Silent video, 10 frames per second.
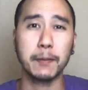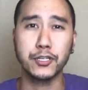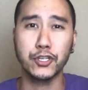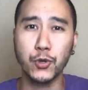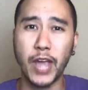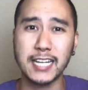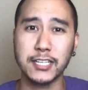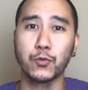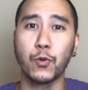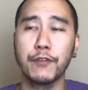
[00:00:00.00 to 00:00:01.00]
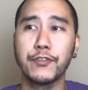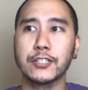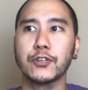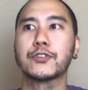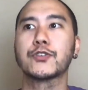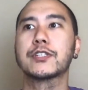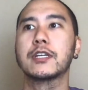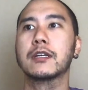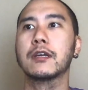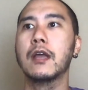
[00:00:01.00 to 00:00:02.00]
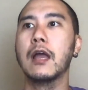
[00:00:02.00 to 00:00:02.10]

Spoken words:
to you guys as well if you guys are interested.